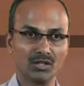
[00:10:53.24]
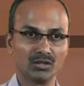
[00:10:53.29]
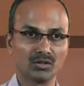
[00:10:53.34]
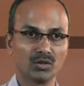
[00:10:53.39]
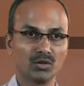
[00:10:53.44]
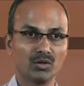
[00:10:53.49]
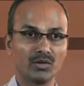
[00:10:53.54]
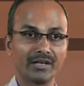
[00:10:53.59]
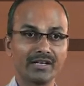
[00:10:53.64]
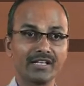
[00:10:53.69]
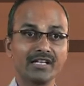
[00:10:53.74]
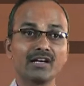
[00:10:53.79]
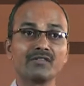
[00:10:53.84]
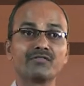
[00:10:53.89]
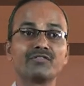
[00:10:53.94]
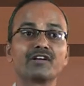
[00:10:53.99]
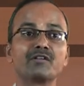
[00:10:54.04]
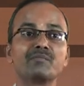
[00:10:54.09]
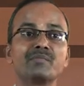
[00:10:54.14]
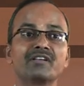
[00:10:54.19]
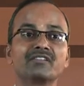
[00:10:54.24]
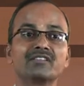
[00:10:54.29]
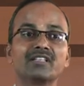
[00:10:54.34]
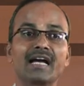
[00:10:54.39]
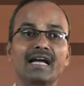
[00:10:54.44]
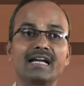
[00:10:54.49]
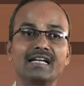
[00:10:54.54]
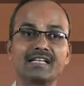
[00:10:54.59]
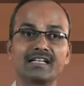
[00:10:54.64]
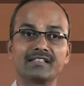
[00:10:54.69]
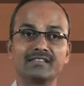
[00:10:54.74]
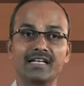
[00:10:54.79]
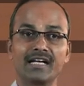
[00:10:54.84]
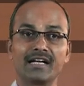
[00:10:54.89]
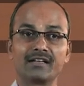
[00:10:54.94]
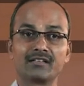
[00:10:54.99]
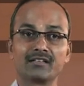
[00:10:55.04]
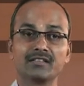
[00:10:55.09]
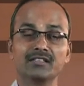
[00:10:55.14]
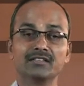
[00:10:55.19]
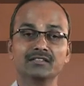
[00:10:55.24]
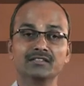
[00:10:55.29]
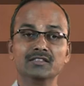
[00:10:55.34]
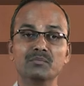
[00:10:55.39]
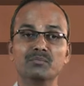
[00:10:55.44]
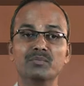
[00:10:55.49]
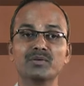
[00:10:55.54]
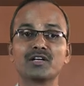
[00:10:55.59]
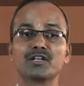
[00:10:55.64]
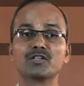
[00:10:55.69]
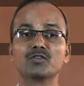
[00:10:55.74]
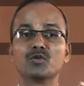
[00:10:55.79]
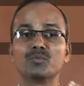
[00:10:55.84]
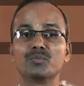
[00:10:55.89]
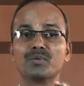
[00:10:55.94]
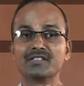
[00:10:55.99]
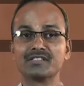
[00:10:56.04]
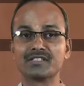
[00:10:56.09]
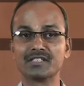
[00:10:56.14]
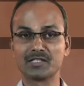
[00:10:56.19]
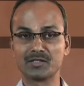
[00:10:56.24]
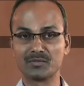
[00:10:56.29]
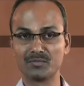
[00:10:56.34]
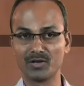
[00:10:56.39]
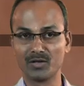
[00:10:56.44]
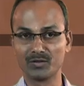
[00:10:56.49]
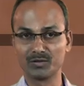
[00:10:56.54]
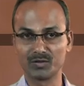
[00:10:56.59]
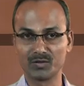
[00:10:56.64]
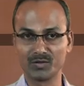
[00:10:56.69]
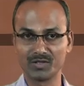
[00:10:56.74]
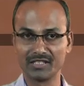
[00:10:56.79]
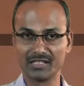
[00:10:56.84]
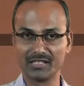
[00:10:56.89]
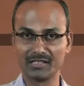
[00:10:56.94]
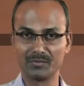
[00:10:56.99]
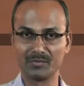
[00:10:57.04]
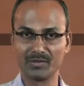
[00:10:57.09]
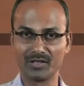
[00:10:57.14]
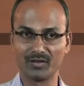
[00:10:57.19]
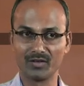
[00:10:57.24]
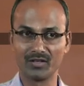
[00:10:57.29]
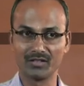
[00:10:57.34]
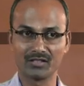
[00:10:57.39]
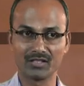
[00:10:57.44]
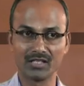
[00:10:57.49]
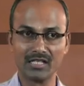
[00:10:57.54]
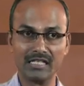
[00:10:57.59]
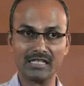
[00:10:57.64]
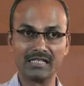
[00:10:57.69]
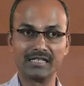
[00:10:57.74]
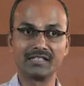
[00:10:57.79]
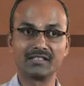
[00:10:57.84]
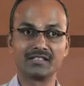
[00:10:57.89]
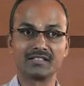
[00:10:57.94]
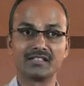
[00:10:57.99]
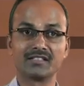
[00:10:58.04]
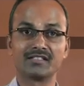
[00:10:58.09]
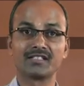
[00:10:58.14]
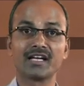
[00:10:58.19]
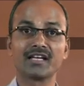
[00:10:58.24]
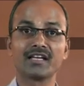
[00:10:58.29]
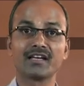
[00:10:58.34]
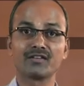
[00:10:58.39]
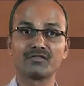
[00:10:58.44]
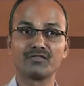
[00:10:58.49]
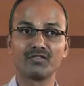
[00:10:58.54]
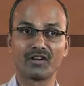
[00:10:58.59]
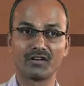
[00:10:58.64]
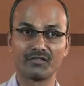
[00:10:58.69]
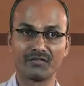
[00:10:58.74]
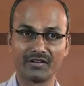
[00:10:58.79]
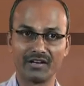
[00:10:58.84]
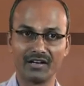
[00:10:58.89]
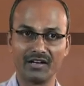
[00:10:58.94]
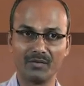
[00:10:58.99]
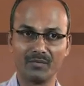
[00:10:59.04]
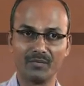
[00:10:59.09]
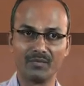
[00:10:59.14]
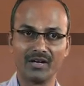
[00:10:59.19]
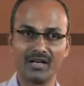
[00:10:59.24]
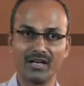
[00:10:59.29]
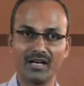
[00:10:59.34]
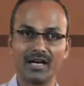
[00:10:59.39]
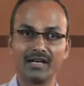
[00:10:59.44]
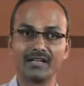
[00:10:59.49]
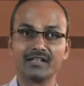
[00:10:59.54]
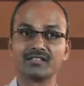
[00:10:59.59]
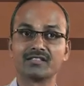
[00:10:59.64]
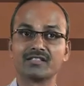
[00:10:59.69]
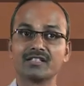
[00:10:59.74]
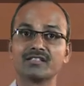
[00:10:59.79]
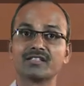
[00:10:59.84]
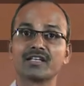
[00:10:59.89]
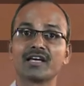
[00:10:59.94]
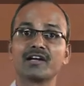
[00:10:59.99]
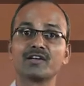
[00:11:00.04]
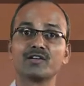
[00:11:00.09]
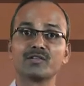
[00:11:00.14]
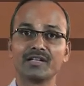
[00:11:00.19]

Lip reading: So reaffirming the idea that the bird opens his mouth to sing because his desire for freedom and his desire to